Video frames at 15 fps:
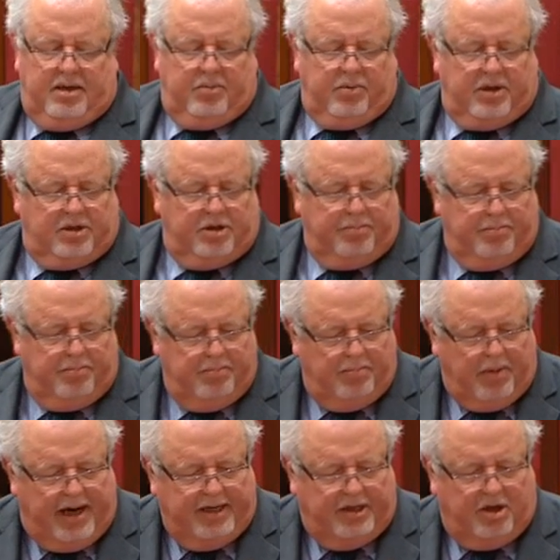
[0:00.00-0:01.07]
which
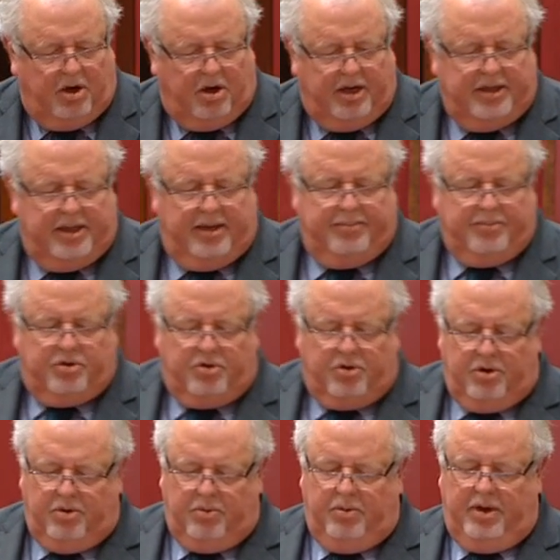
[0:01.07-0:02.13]
may tide them
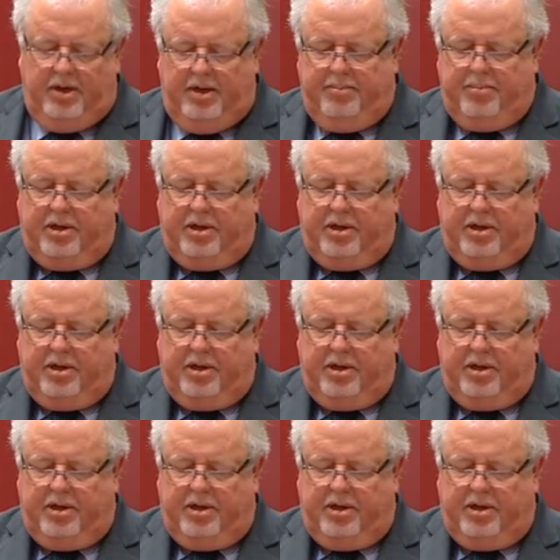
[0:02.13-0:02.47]
through,